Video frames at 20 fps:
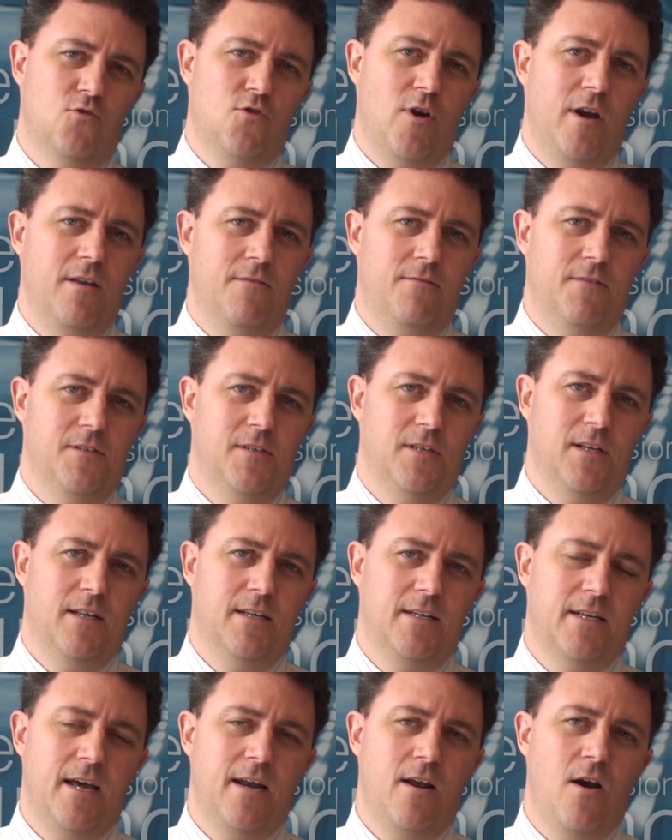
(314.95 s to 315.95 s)
training
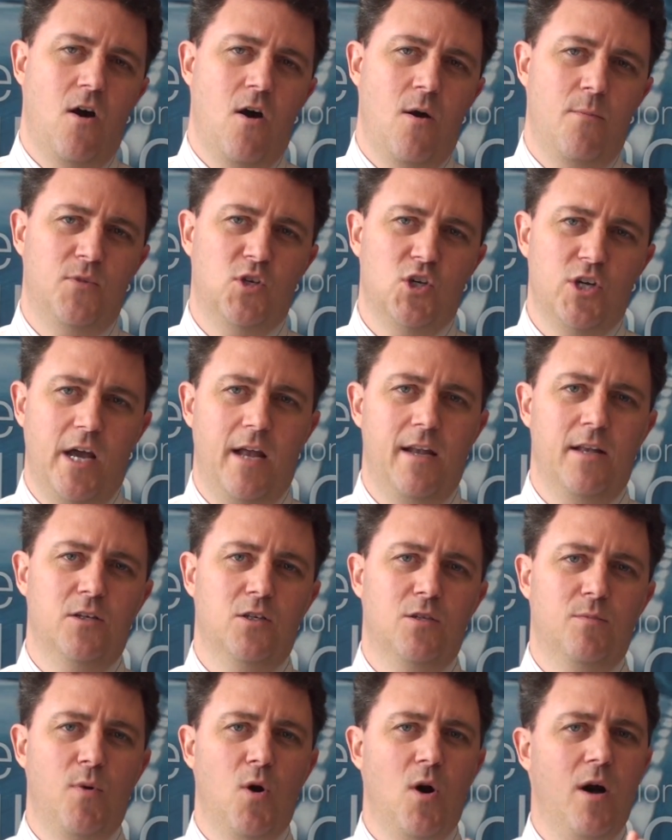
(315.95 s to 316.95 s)
facilitator, I'm
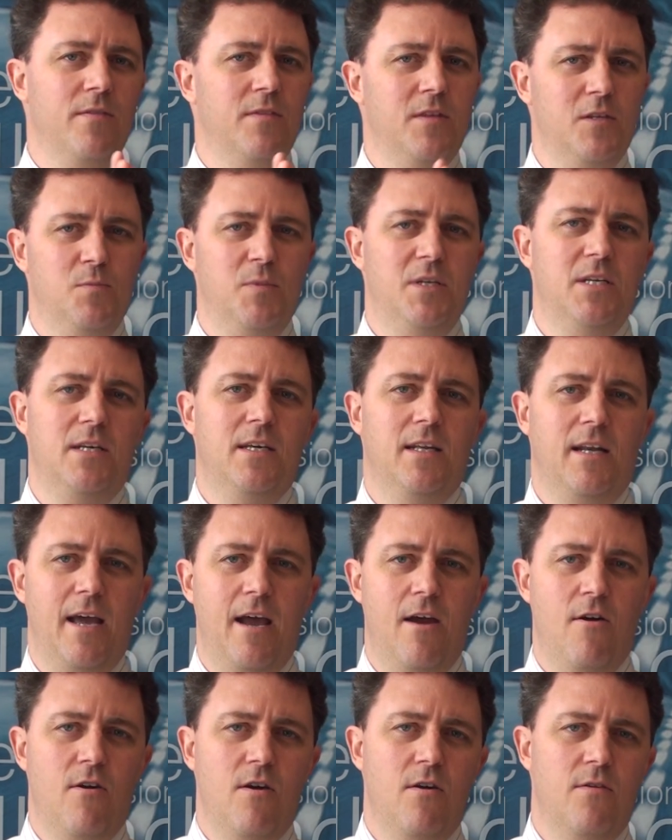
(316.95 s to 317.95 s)
challenged by this particular
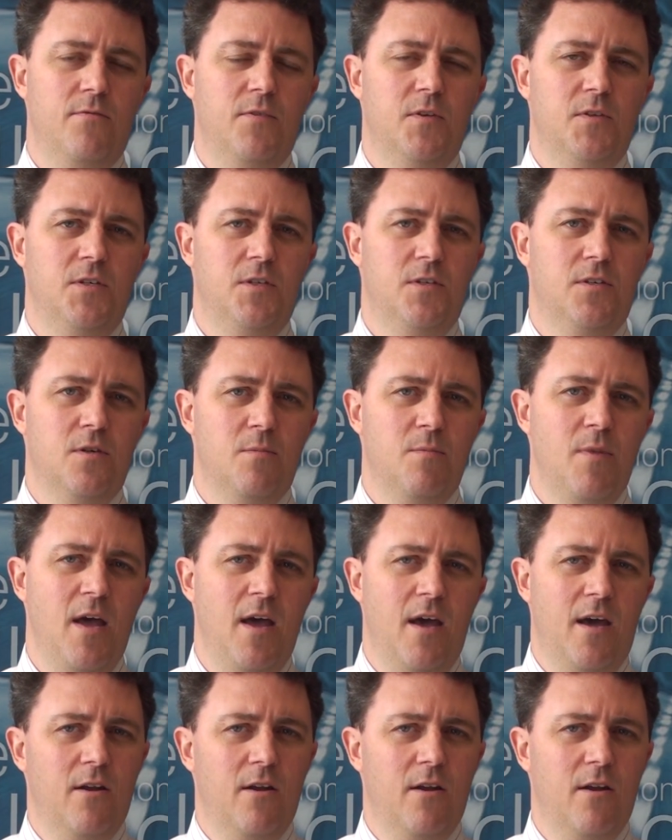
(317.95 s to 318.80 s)
area of the system